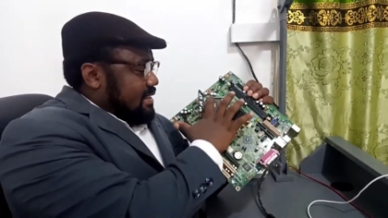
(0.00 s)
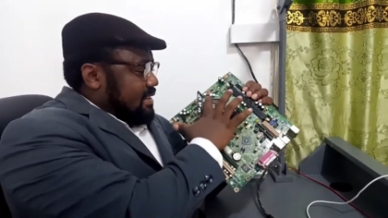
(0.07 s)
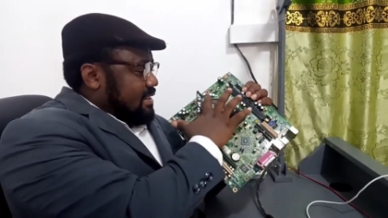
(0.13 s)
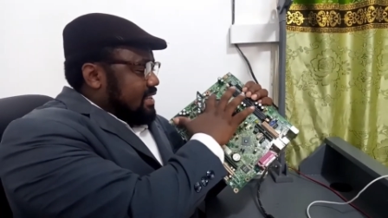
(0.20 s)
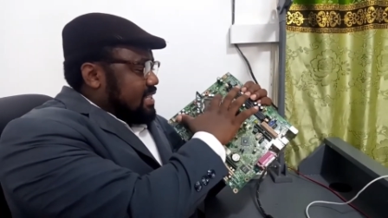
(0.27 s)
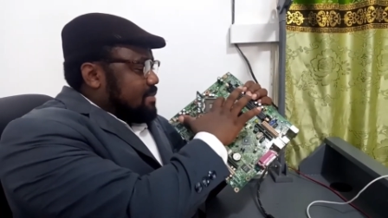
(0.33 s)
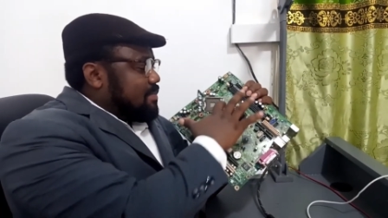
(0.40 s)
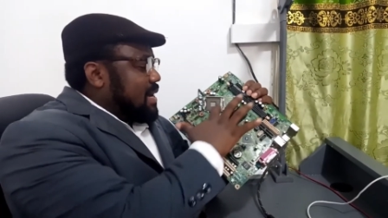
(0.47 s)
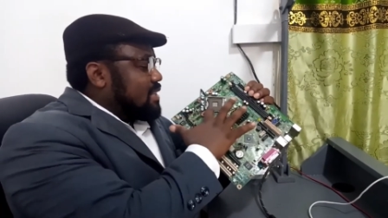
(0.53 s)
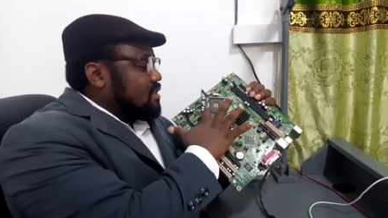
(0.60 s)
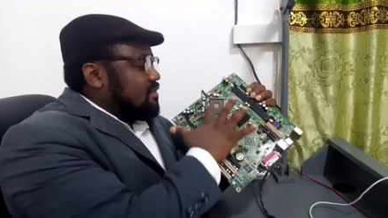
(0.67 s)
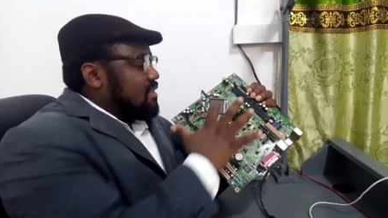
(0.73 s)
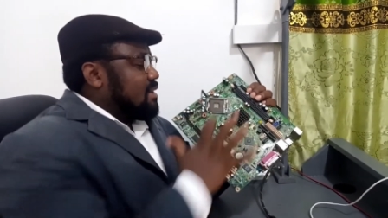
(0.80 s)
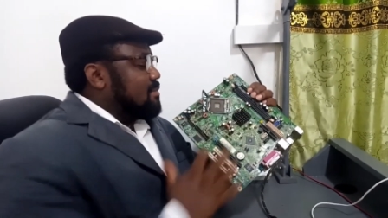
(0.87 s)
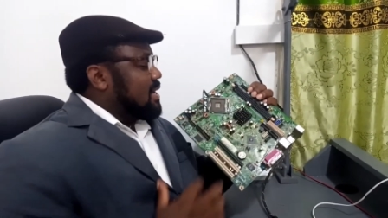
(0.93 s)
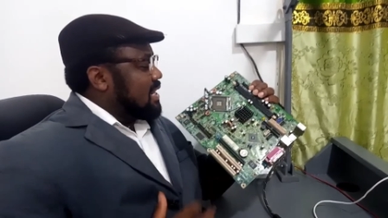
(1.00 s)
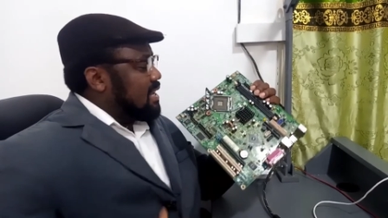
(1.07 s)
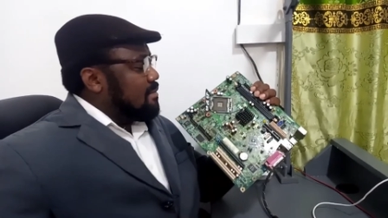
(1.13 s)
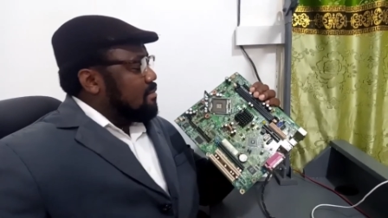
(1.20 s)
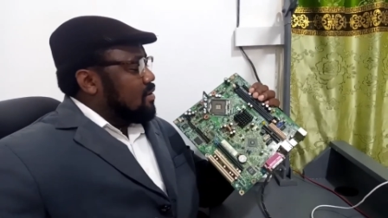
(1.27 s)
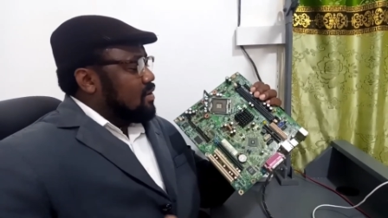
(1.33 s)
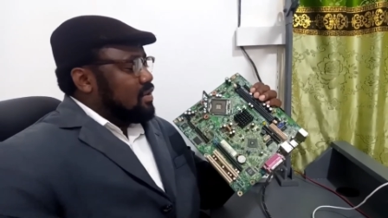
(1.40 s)
This part of the
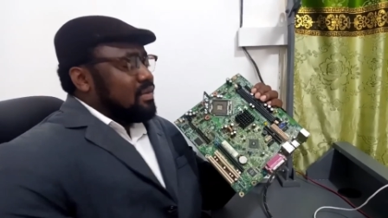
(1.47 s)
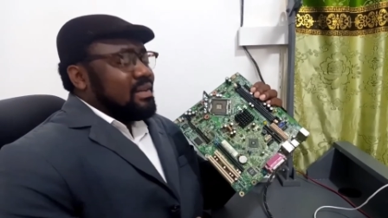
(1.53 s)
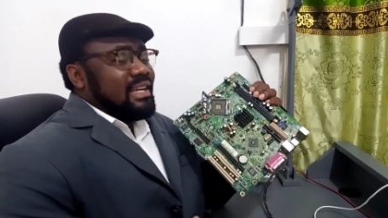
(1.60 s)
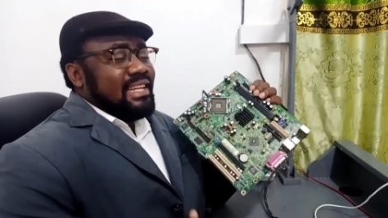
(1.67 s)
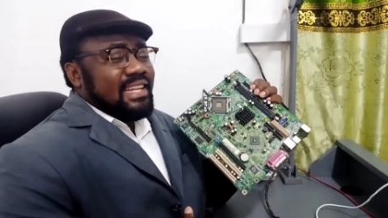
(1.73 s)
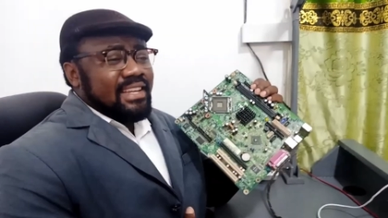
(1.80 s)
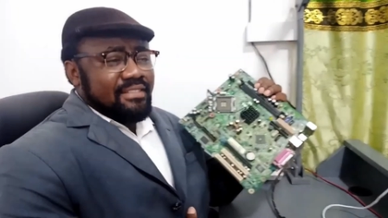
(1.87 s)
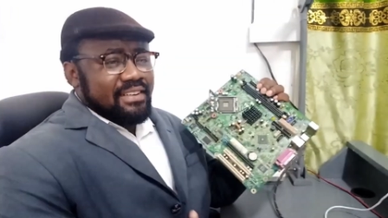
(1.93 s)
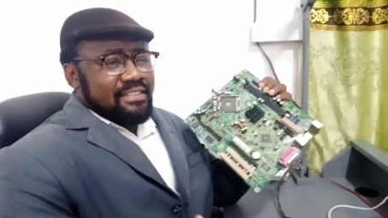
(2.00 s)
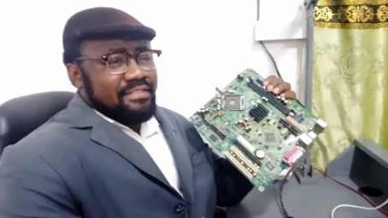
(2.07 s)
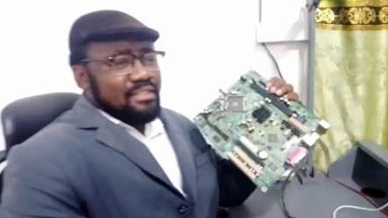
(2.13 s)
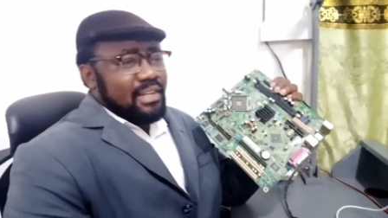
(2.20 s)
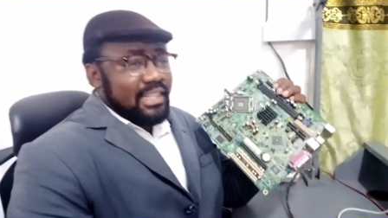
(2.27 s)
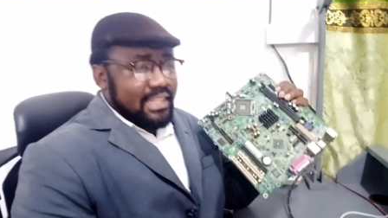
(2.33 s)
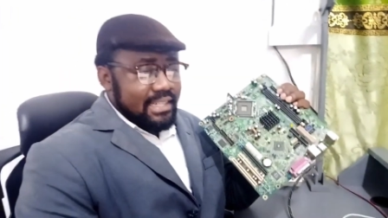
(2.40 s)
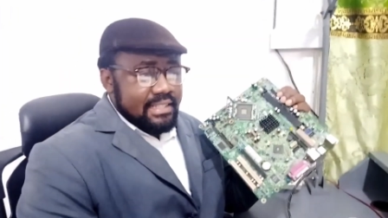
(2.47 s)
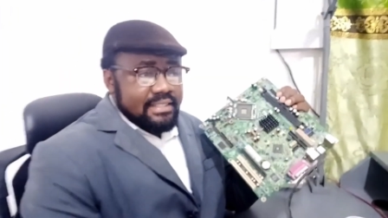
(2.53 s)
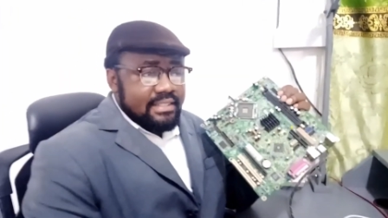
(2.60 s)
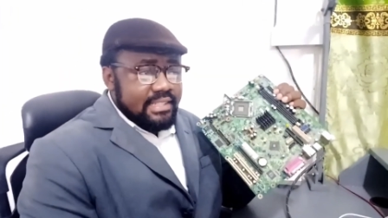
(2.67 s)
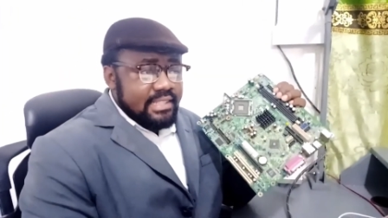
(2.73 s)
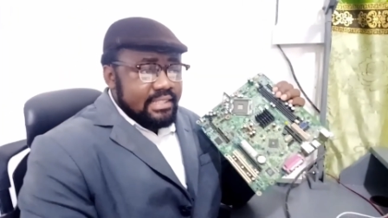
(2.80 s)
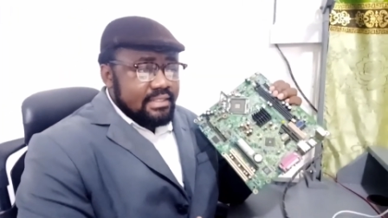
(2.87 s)
motherboard you can never
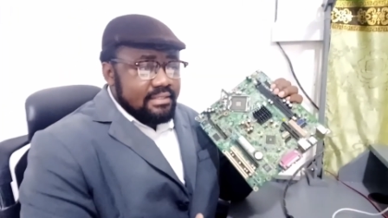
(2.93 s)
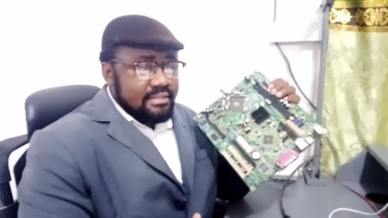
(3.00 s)
forget.